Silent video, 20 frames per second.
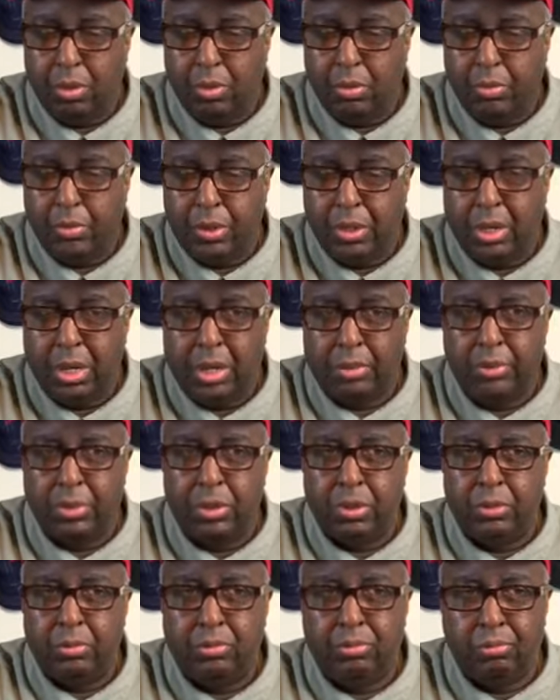put a couple
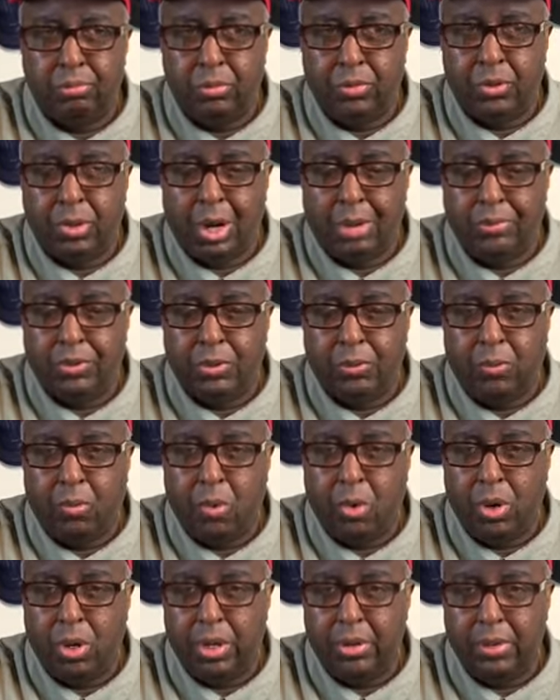of drops of
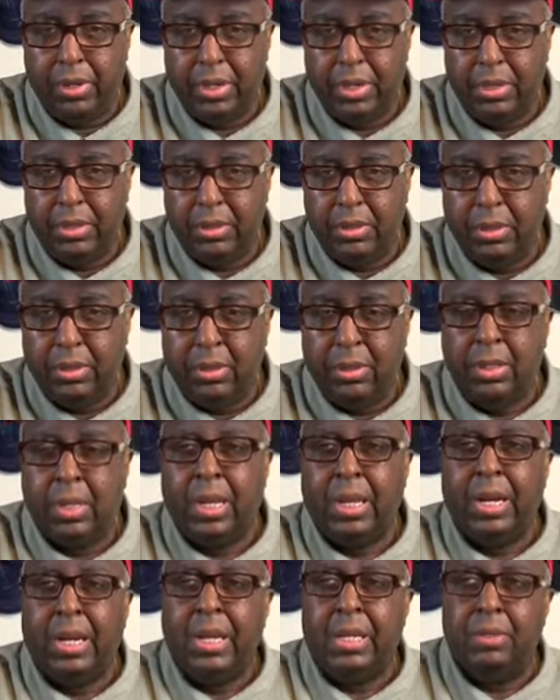water in it,
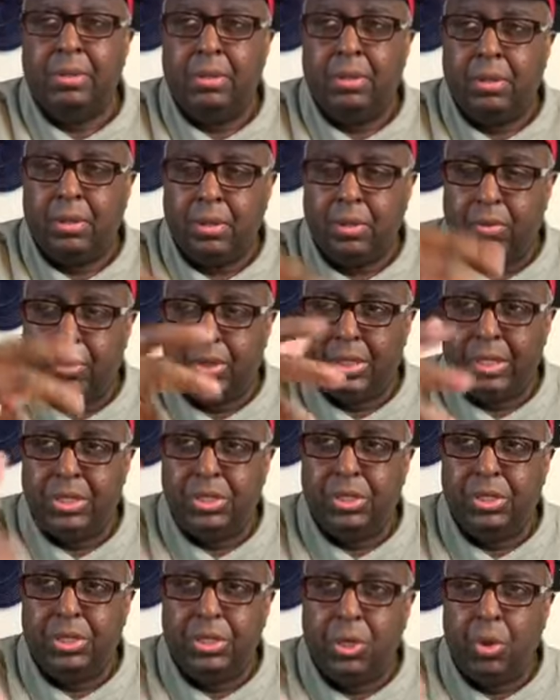and that
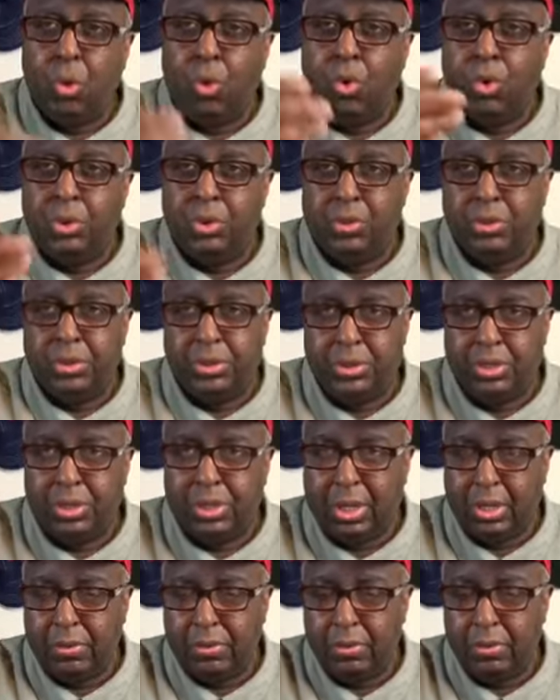releases the oils and
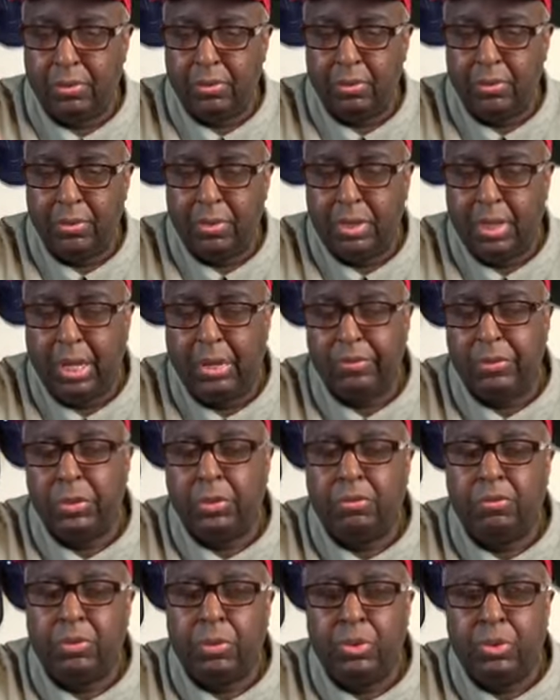stuff. Gives you a
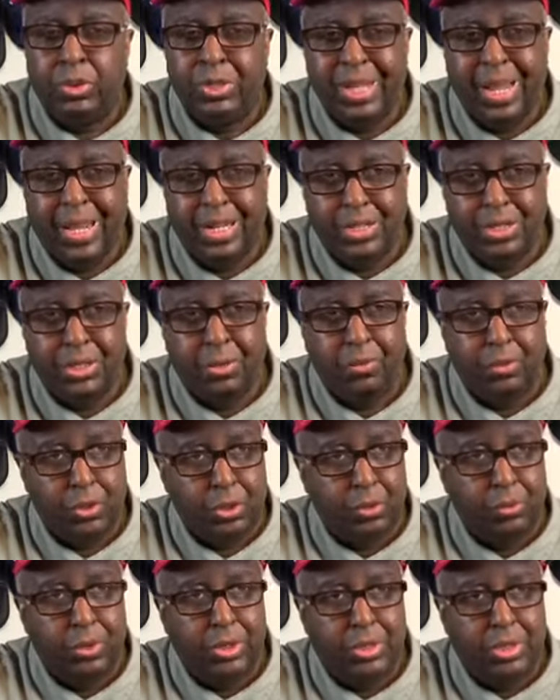fuller taste with your
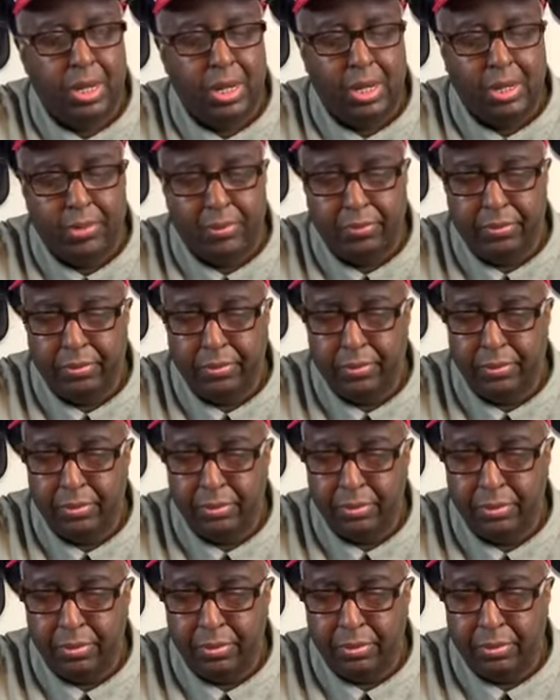whiskey.
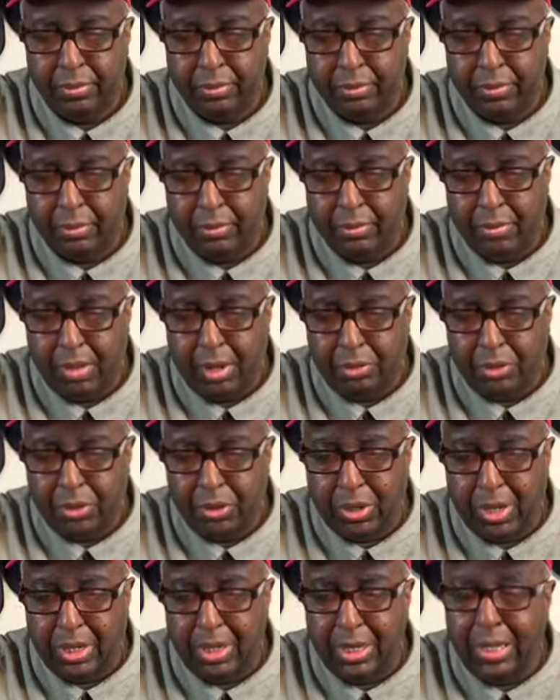I've
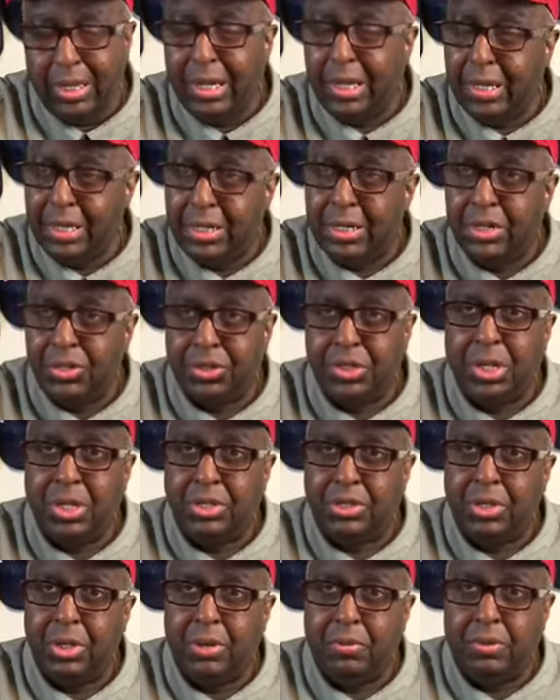tried it, and it does taste
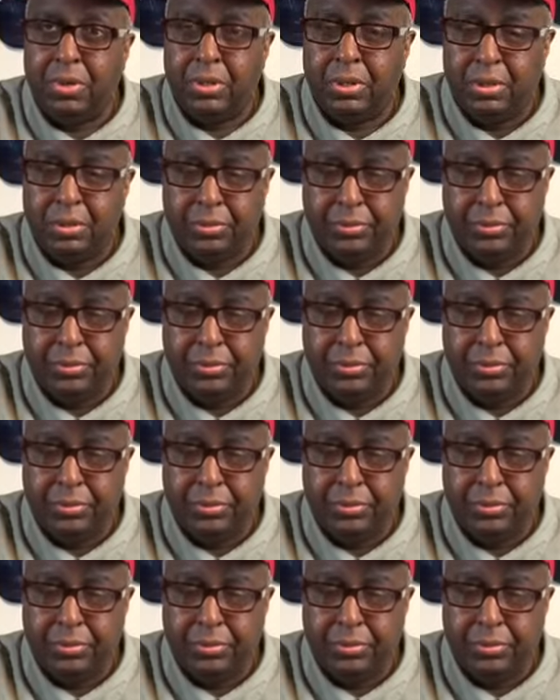different.